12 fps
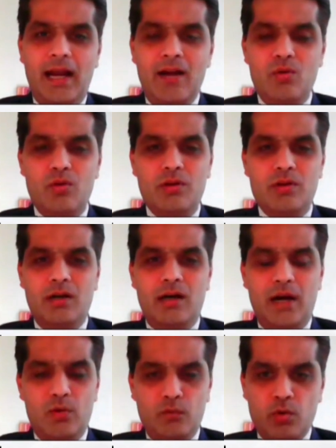And look,
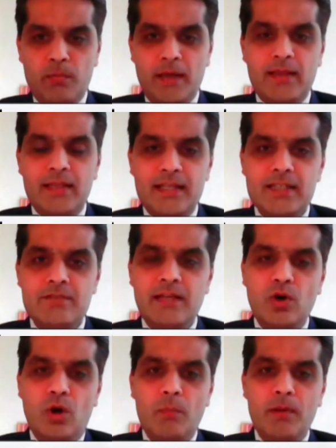I don't want to make things
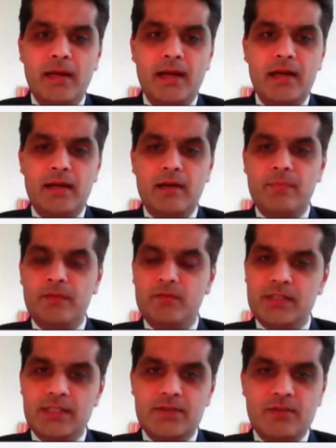very complicated.
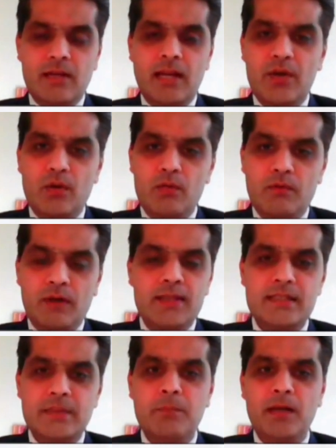We'll just rely on one
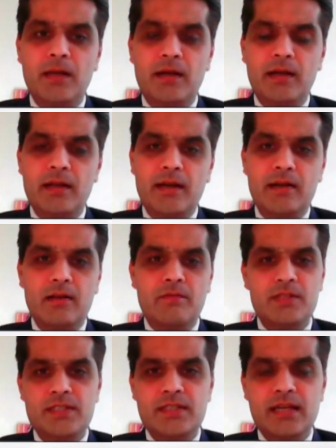simple indicator,
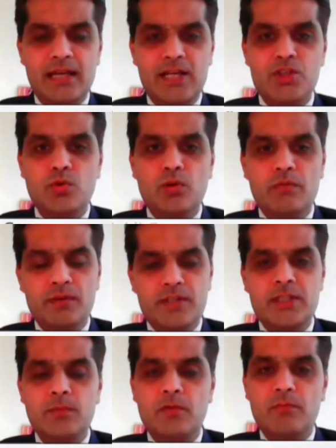which is the age-old
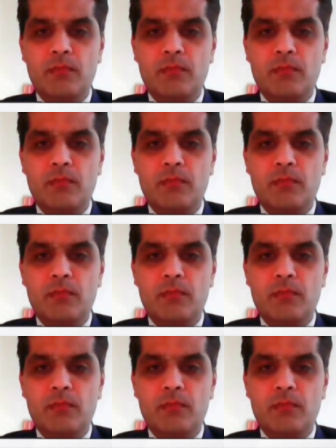wisdom